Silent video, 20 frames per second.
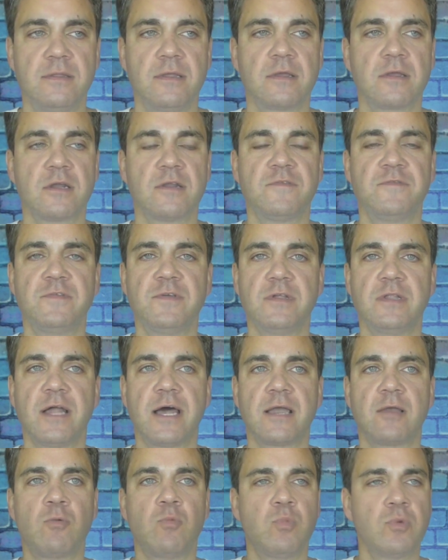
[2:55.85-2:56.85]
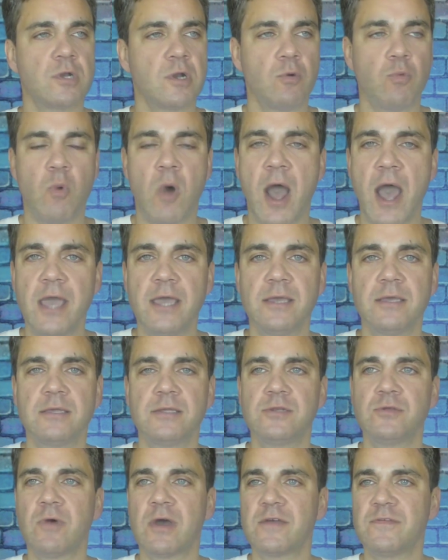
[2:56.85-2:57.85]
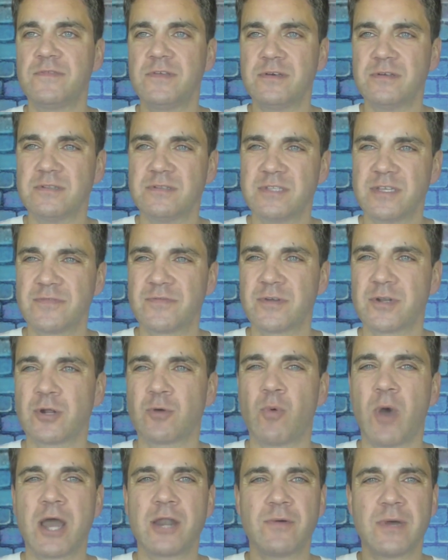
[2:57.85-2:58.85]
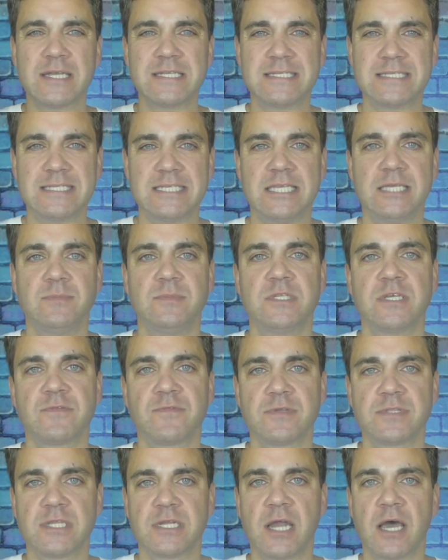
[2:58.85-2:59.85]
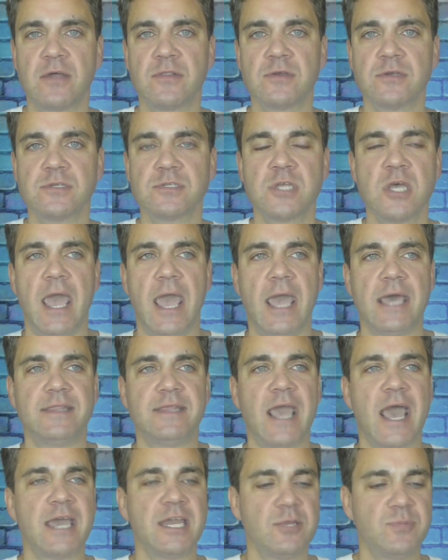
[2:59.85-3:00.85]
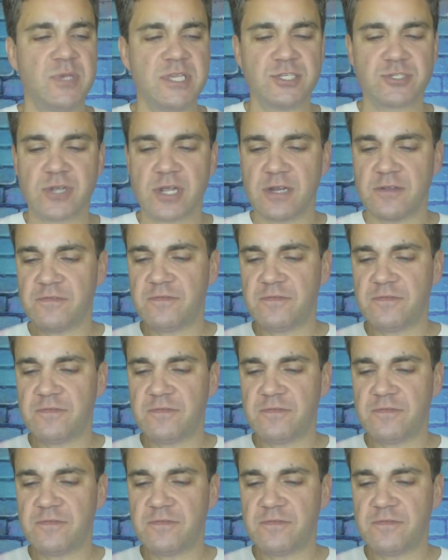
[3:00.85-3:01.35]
They're going to feel like, you know, why do I feel different or why do I seem different than others? And the INFP is trying to